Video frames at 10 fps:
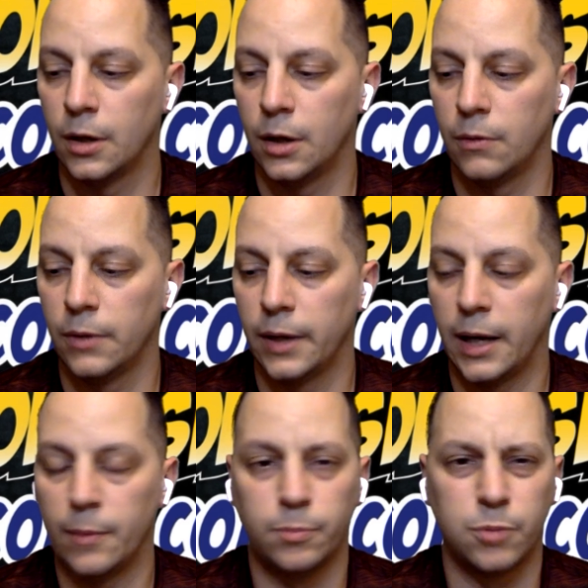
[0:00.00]
We
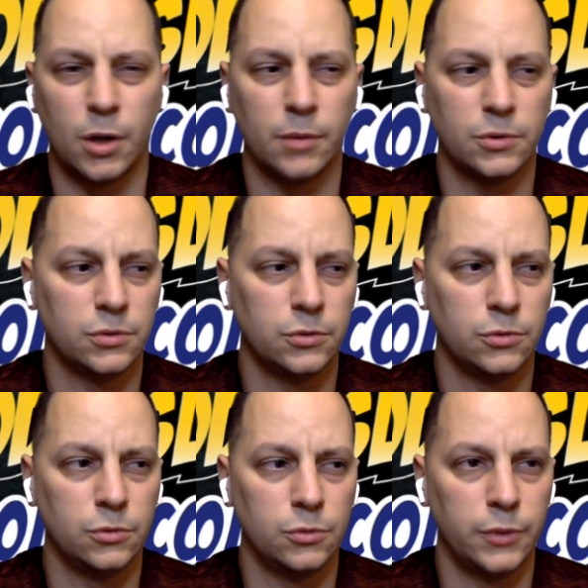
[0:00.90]
had brought
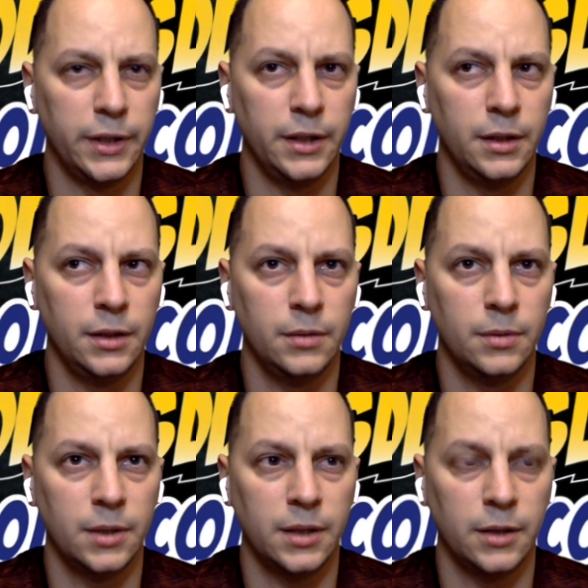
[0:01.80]

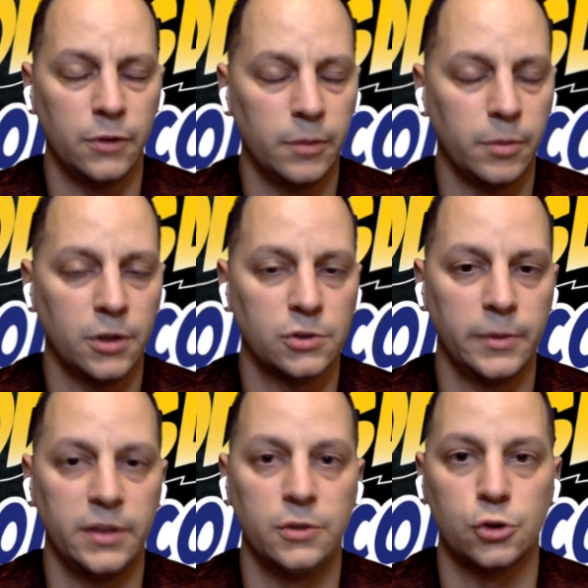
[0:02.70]
three books
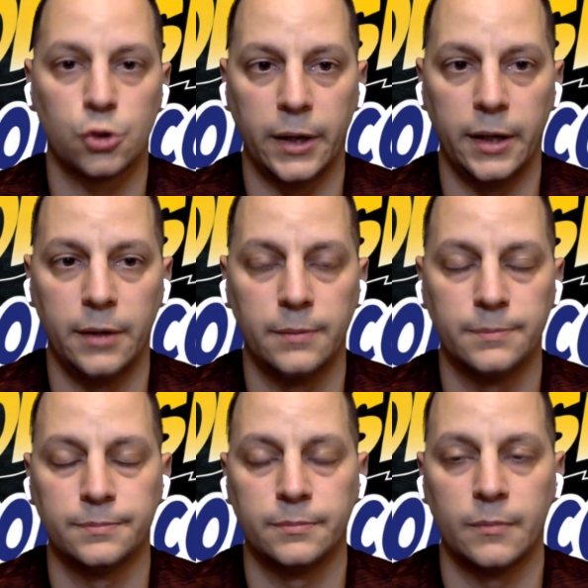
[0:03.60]
with me to trade,
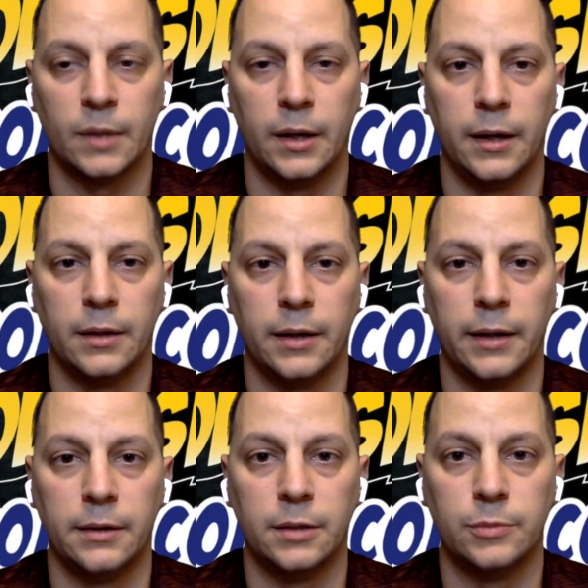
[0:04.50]
and
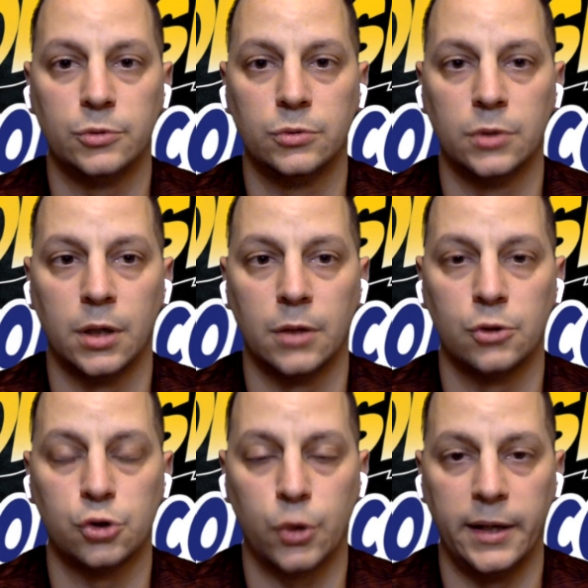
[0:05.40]
ended up
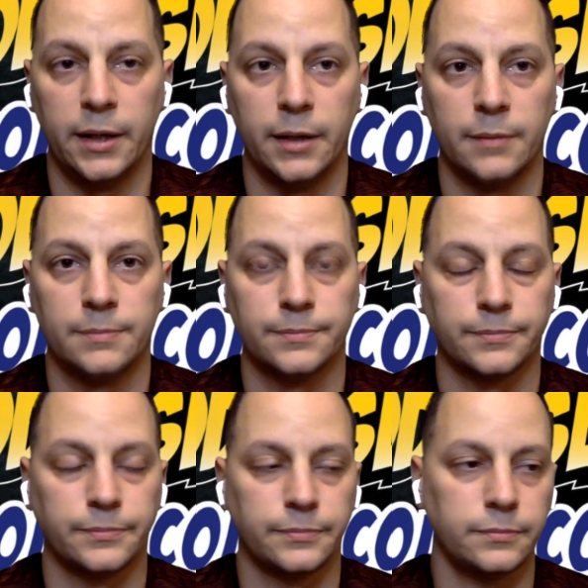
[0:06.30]
trading
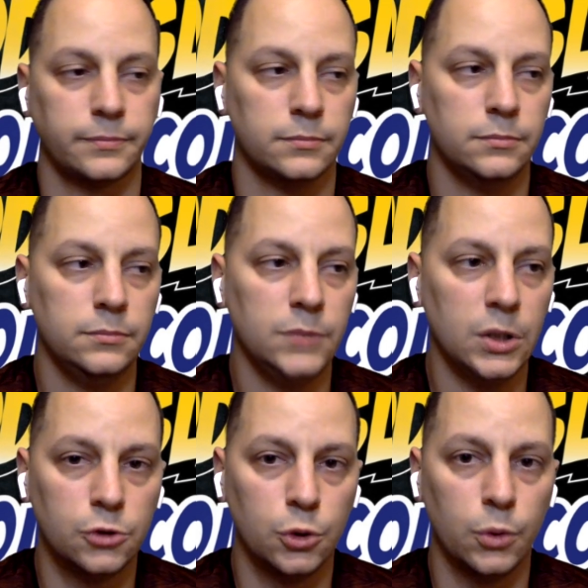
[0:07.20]

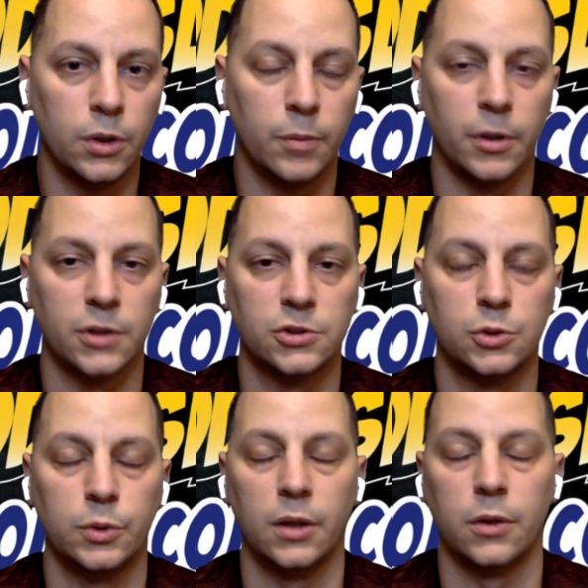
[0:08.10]
two of the books,
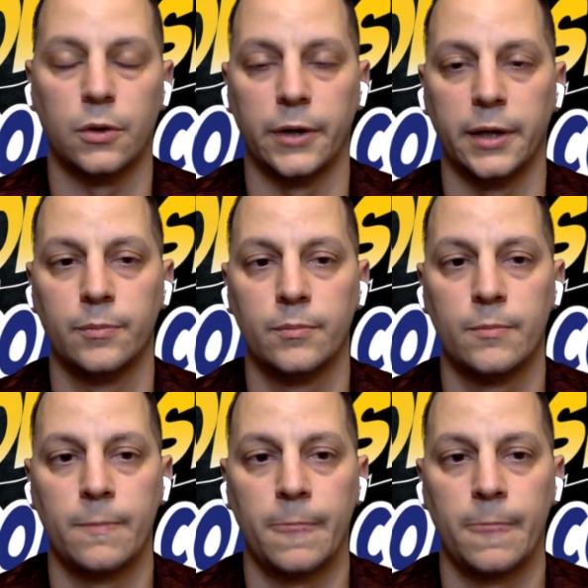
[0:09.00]
two of the three,